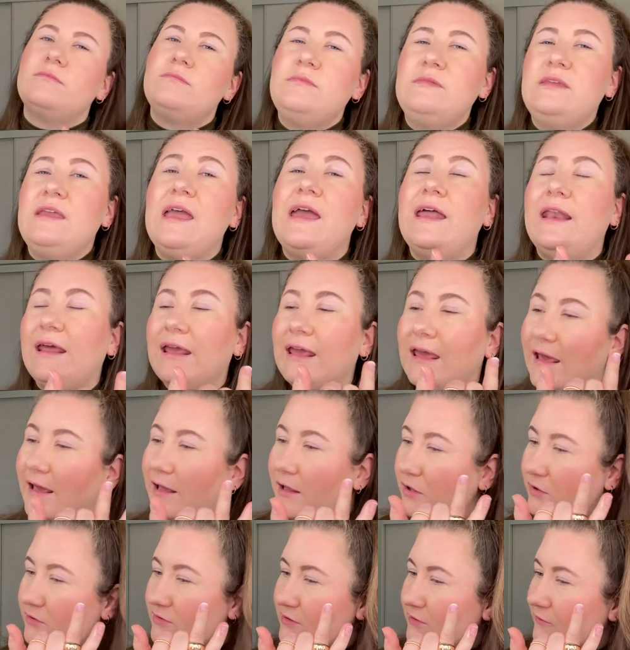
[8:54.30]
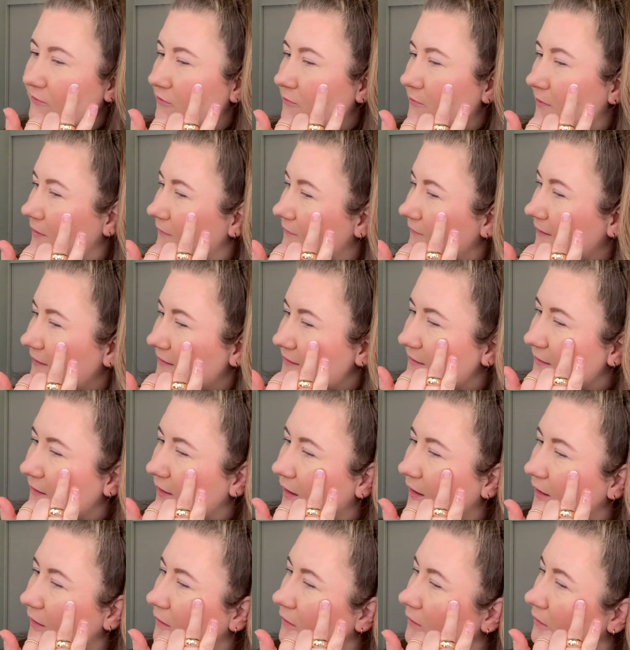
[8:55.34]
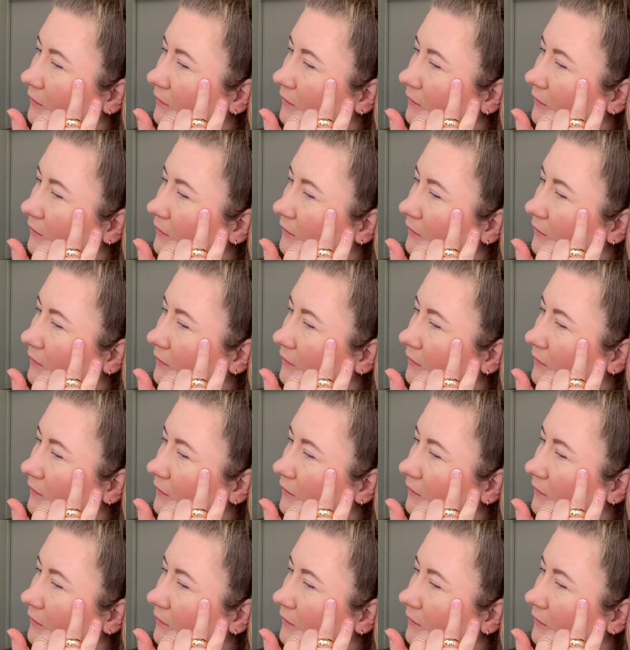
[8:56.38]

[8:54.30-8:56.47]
and I can't use it for my face again.